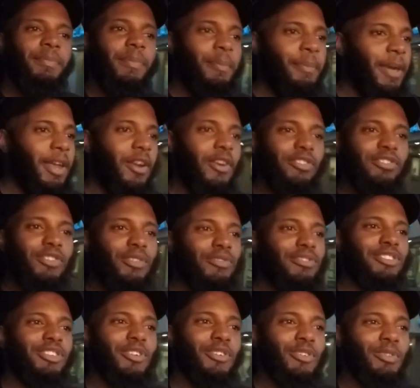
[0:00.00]
Been on
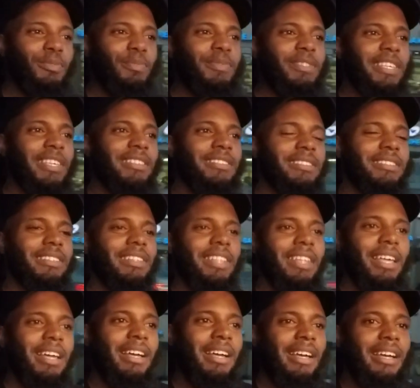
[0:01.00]
YouTube since
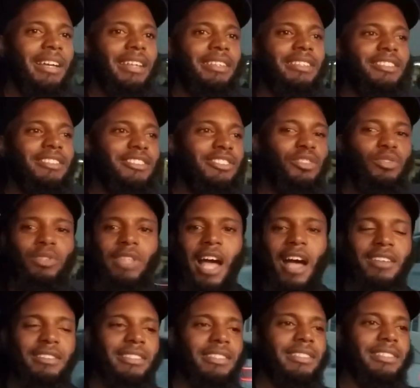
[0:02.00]

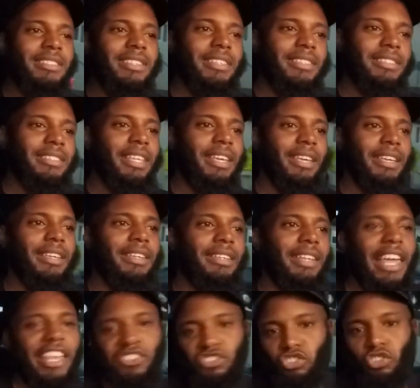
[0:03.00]
2016,
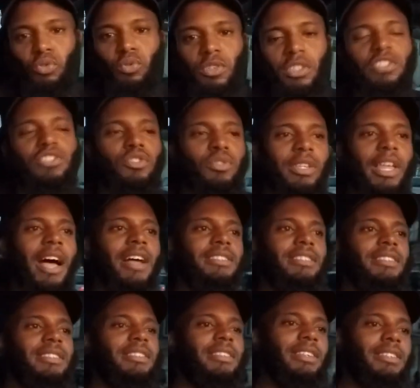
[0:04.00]
like June of
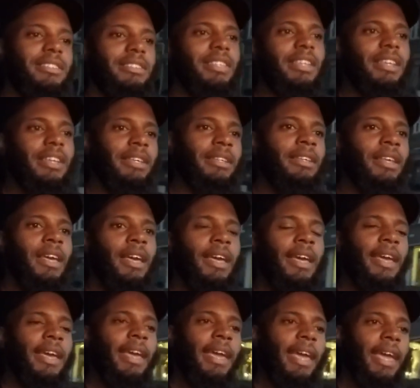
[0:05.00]
2016,
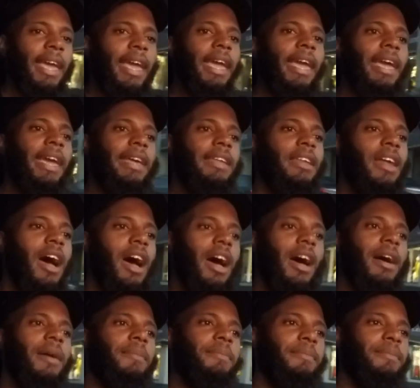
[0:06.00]
and
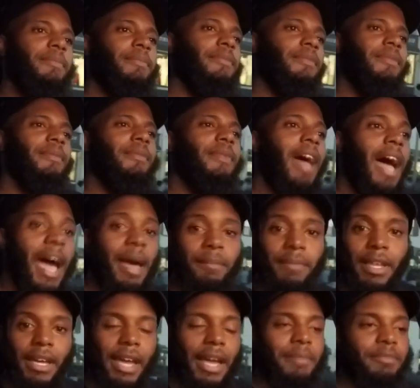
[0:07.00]

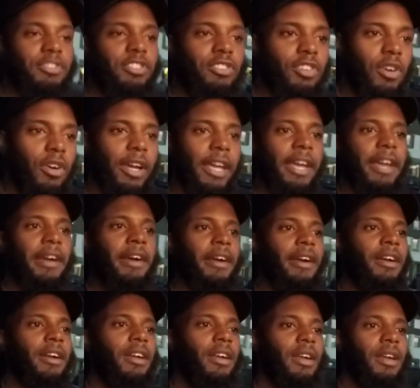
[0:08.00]
I'm still
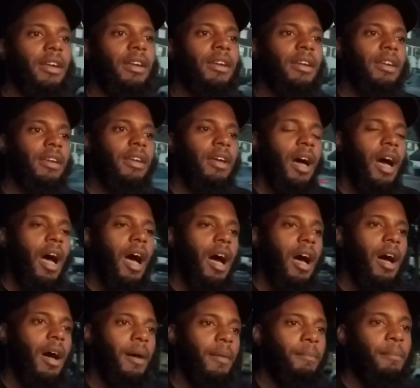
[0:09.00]
here.
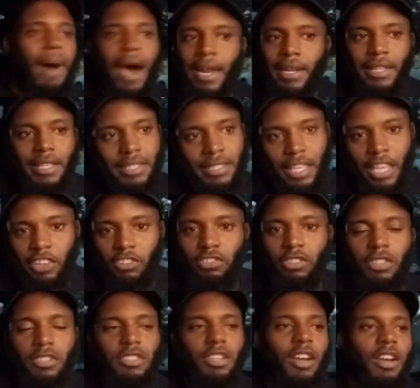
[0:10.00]

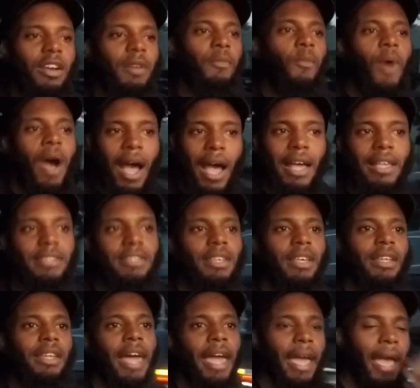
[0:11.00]
Monetization term wise,
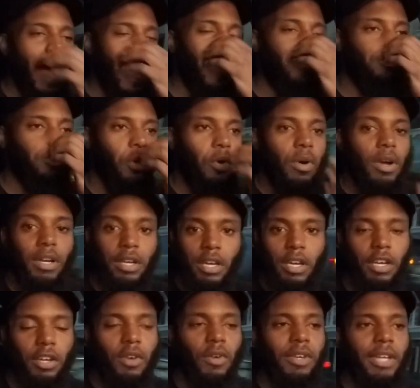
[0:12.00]
like, I'm doing
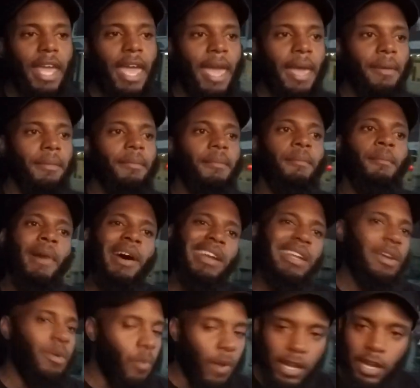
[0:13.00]
good on that.
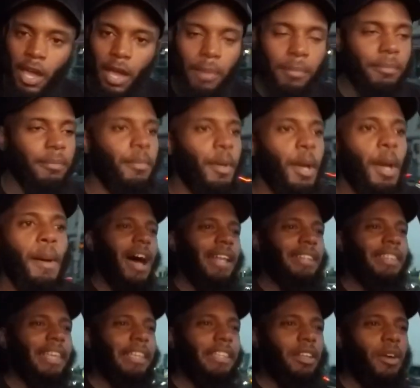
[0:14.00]
Money went up. I
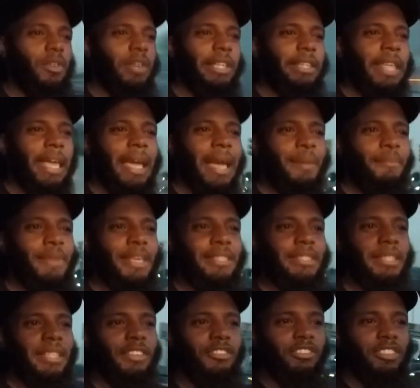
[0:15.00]
think the only thing I'm
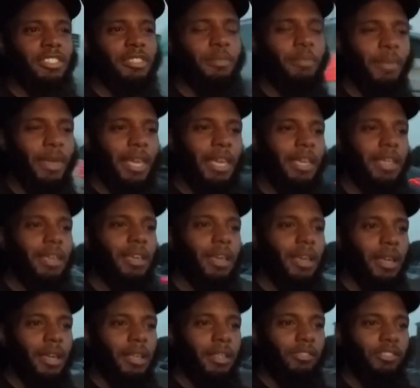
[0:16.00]
missing is just me
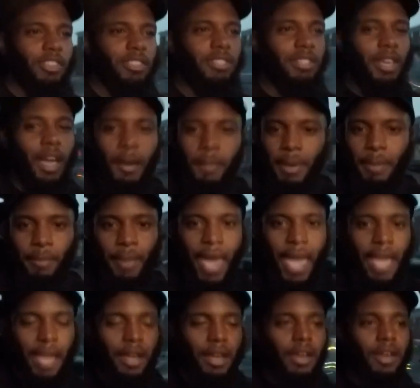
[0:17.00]
just coming
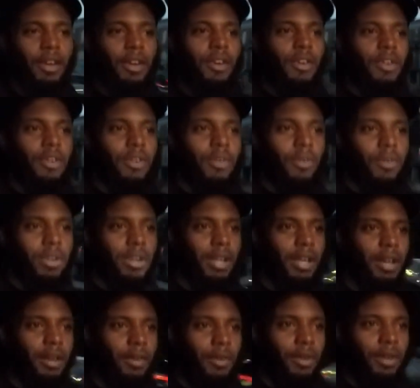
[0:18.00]
back on
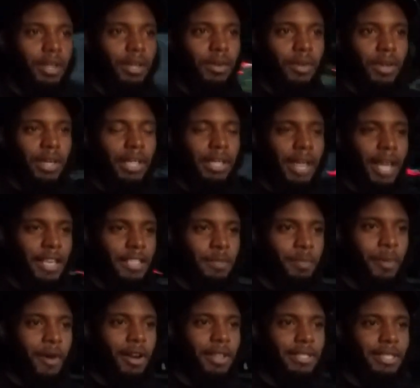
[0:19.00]
a nice
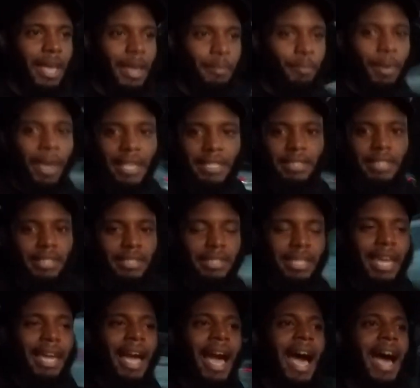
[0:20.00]
part-time basis,
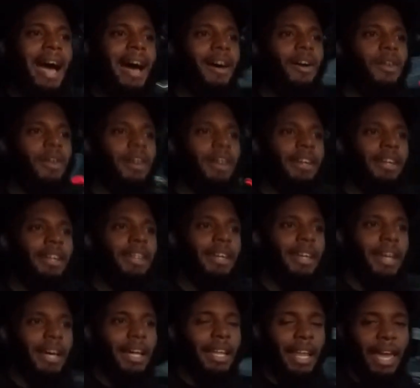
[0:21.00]
like how
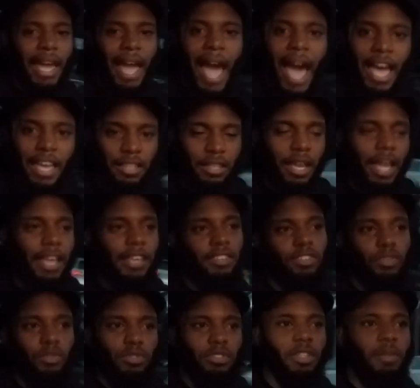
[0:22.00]
like I
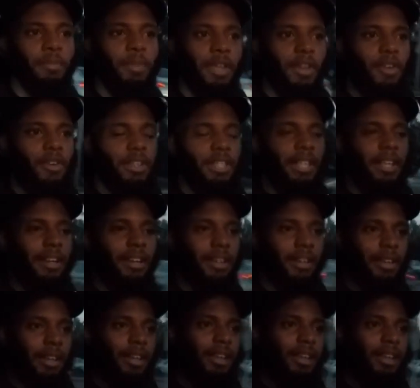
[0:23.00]
used to be on there.